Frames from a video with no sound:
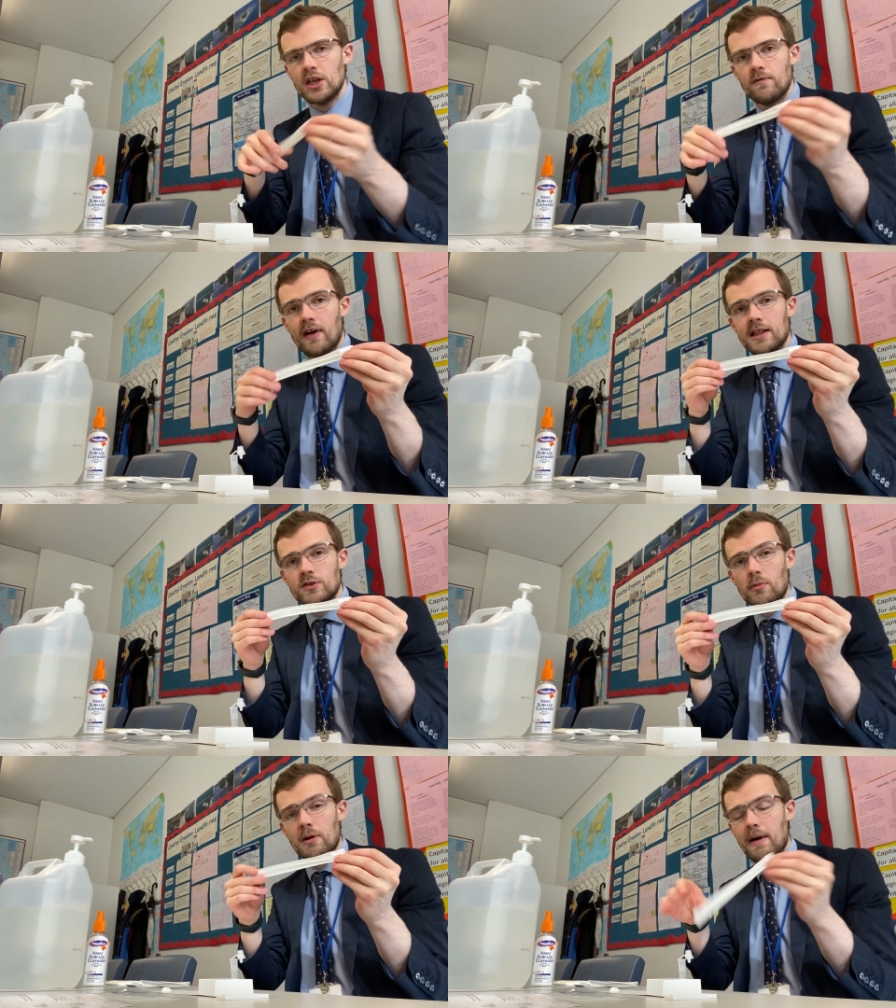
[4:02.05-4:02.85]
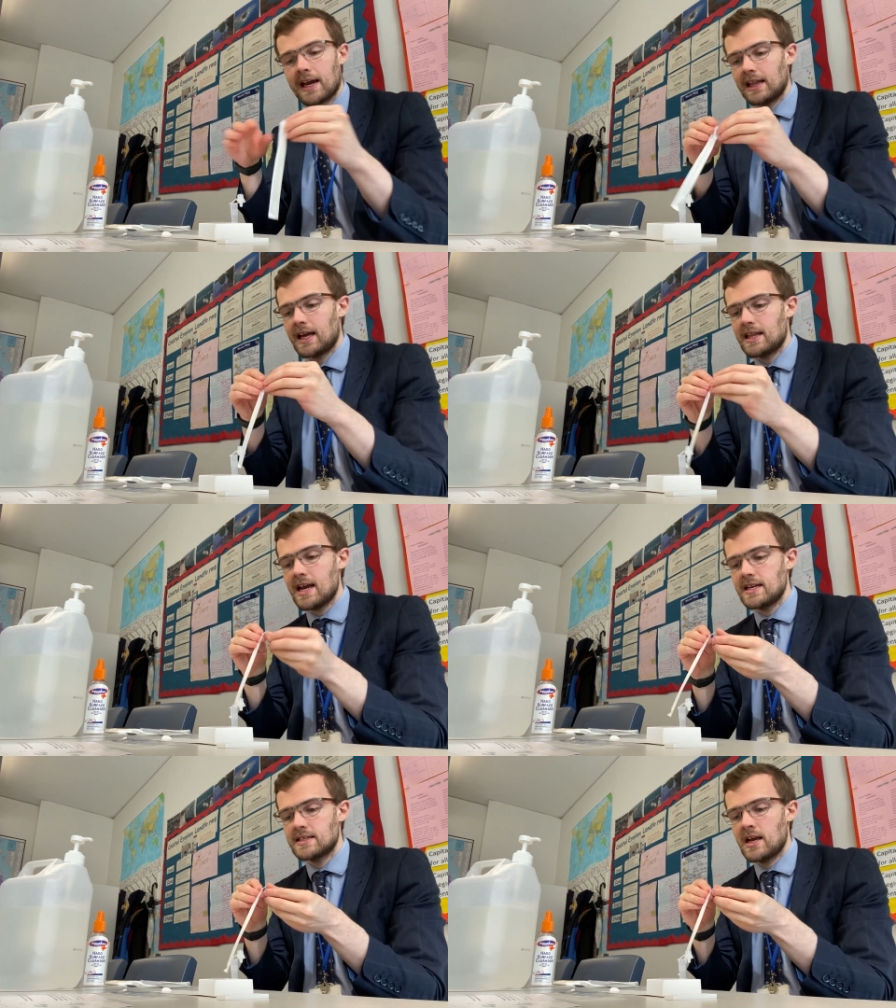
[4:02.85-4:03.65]
You find the swab in a packet like
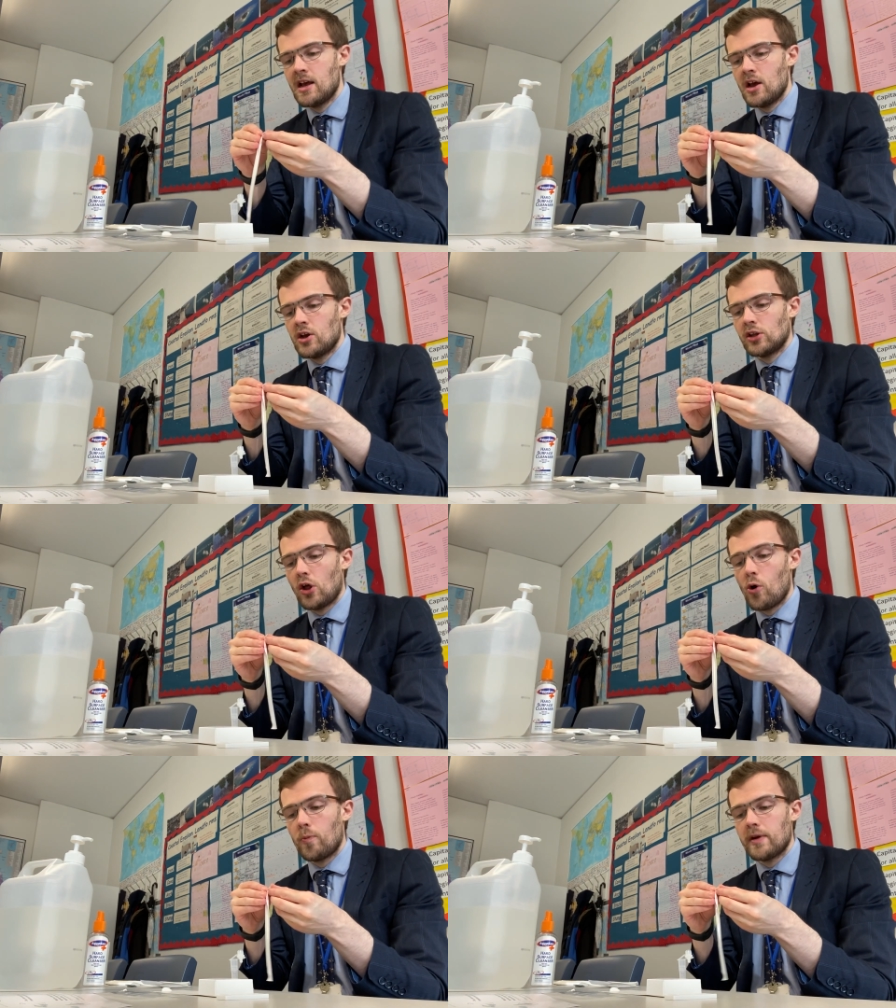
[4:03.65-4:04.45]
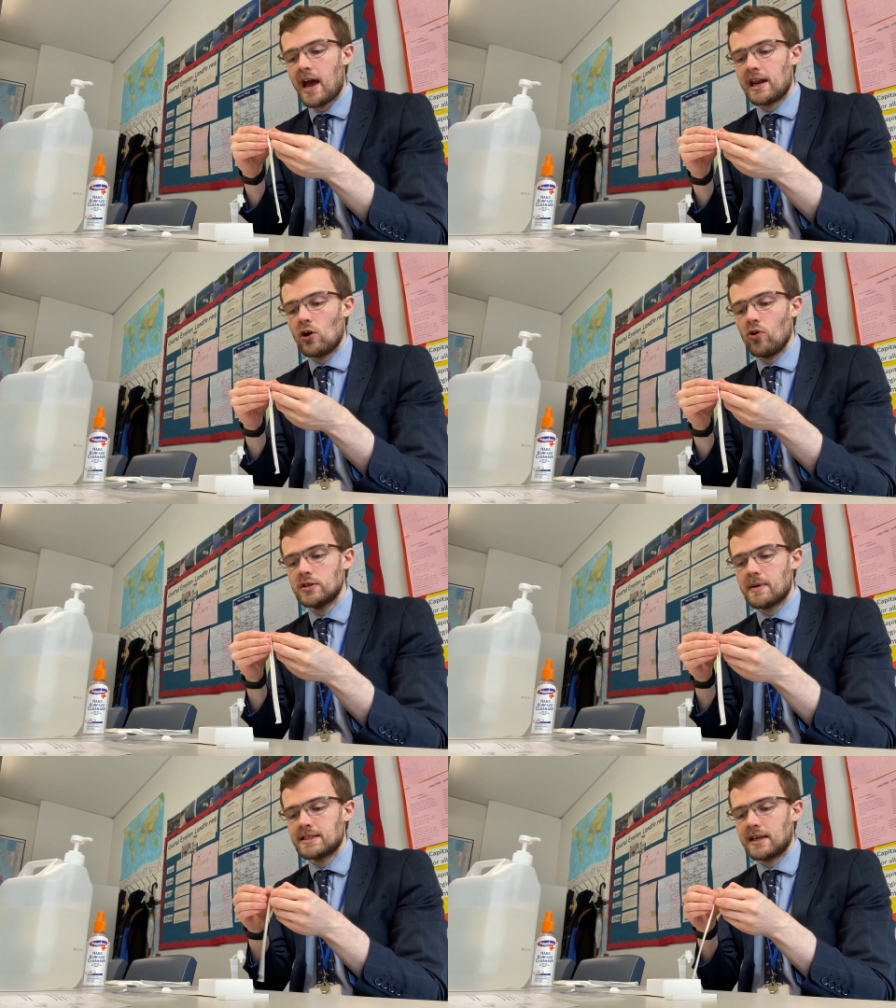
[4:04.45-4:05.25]
this, you'll open it and it
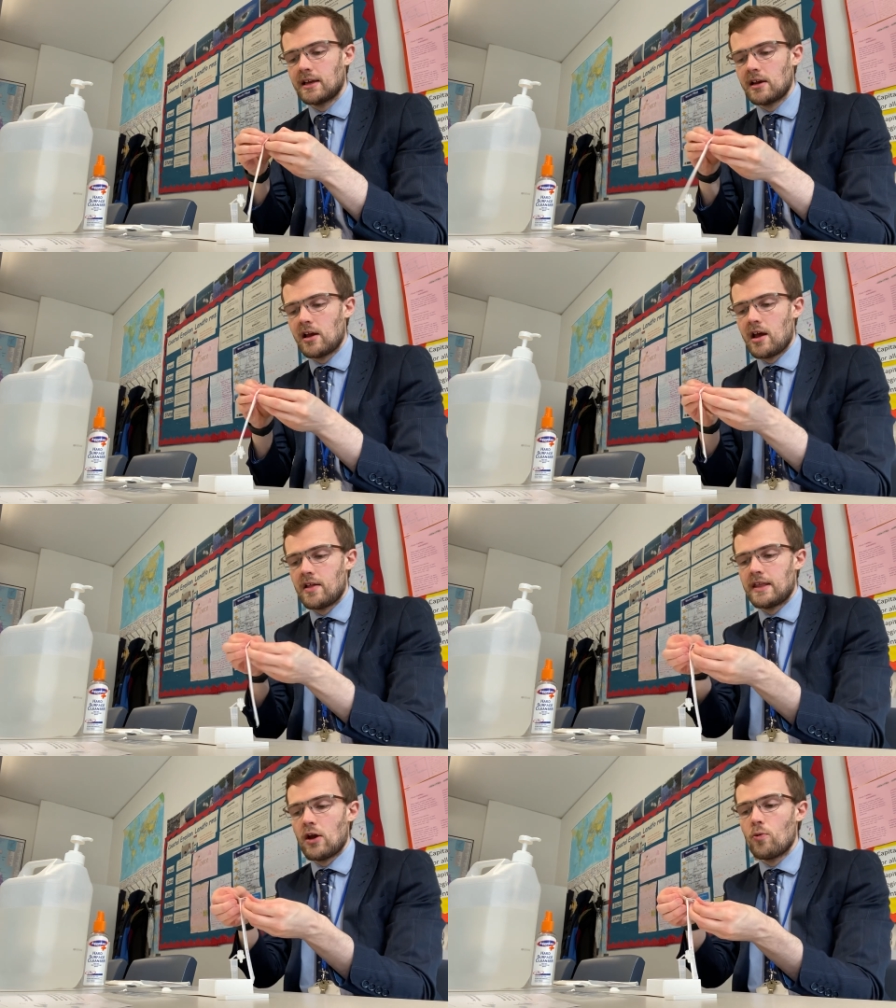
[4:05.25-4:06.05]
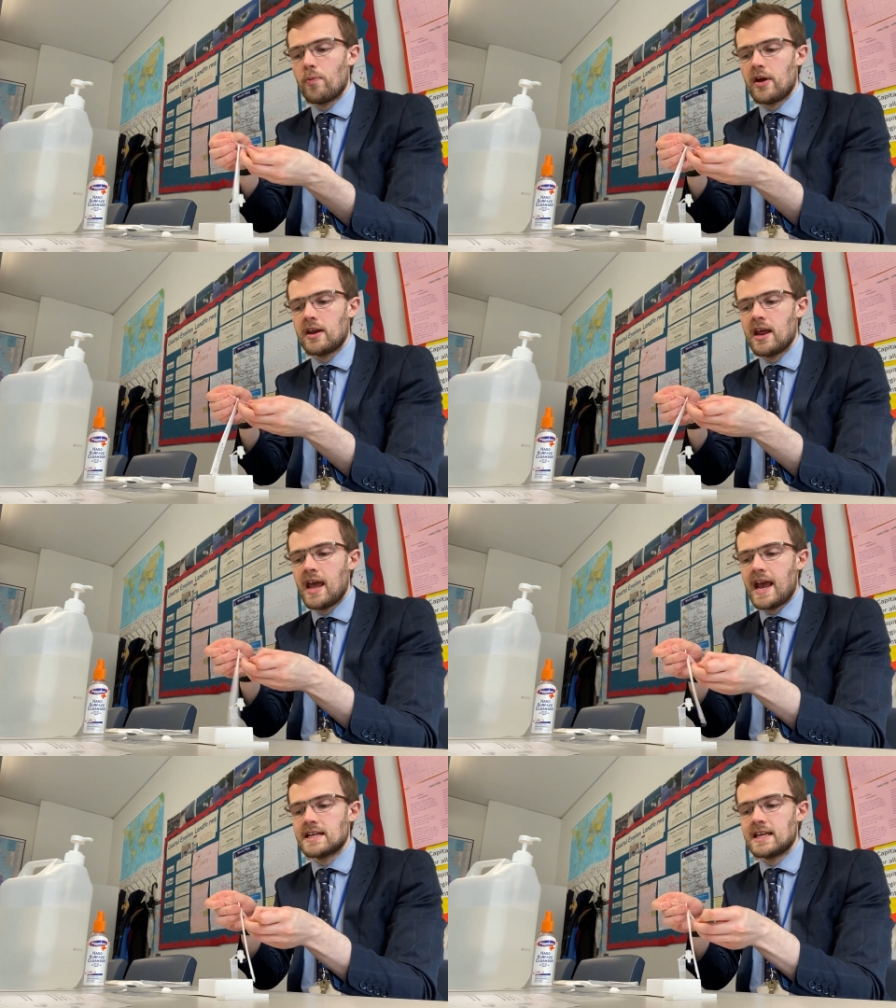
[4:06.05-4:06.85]
automatically, the open
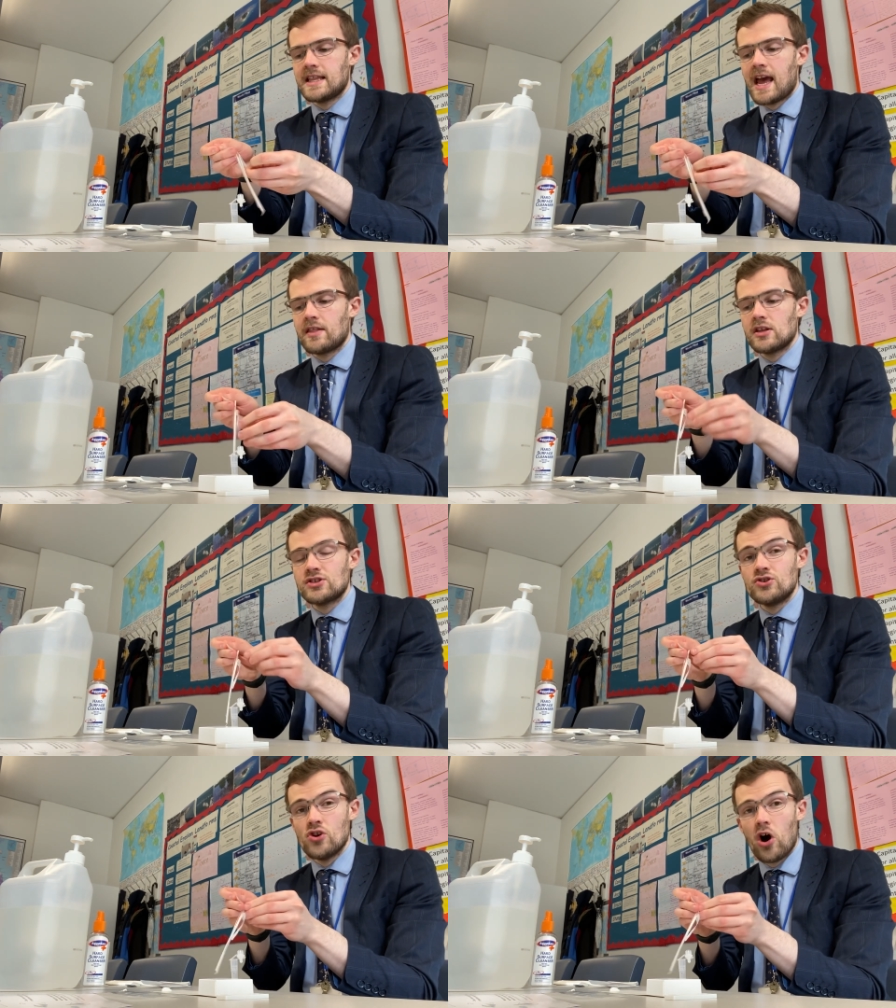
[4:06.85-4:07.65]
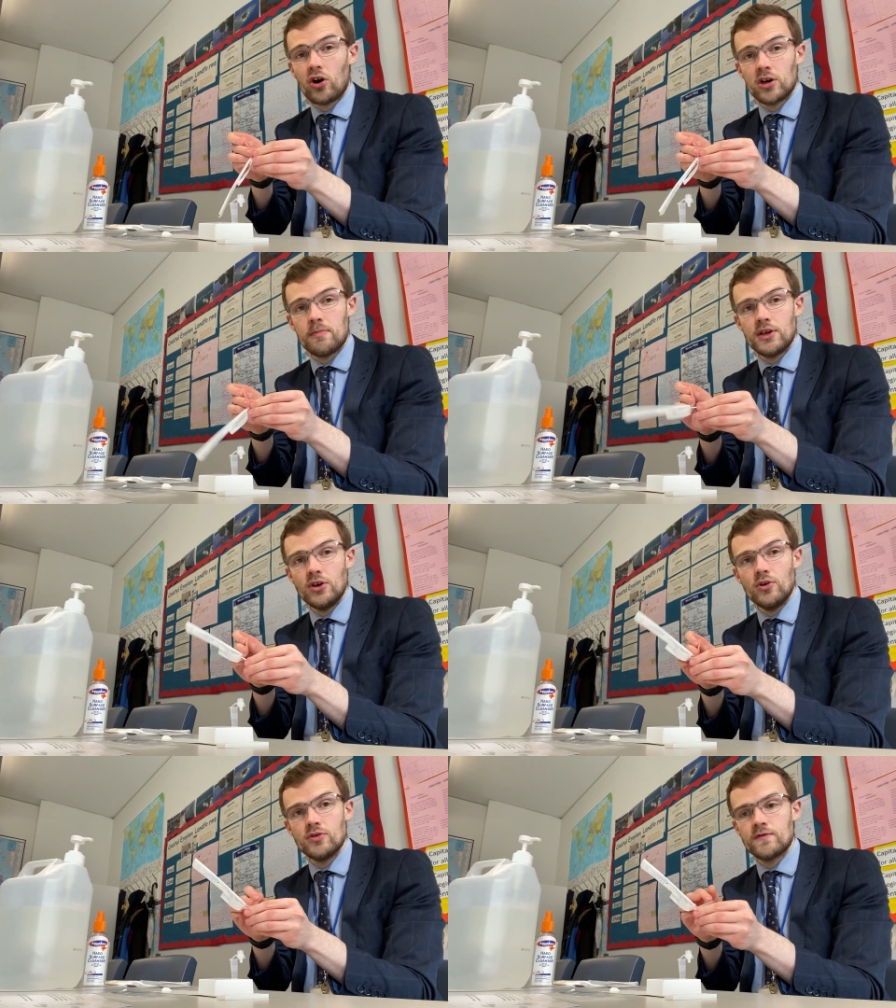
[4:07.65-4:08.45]
is at the end that's not going to be
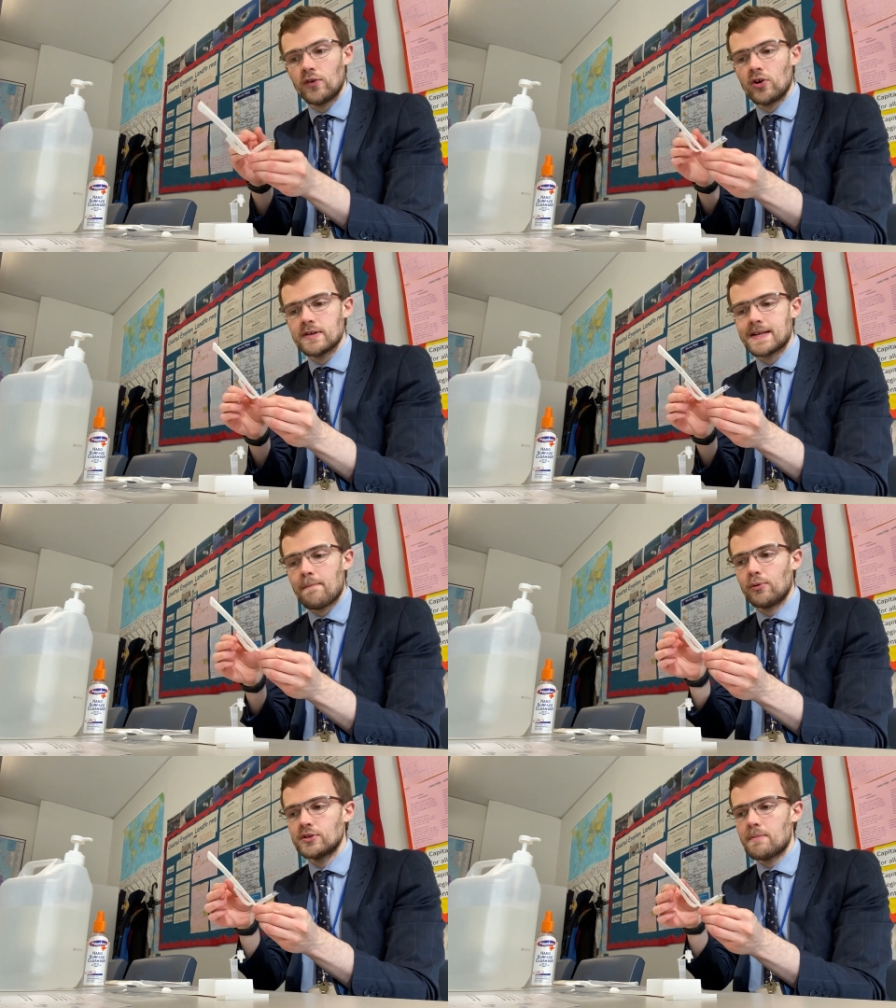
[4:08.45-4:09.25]
used for your sample.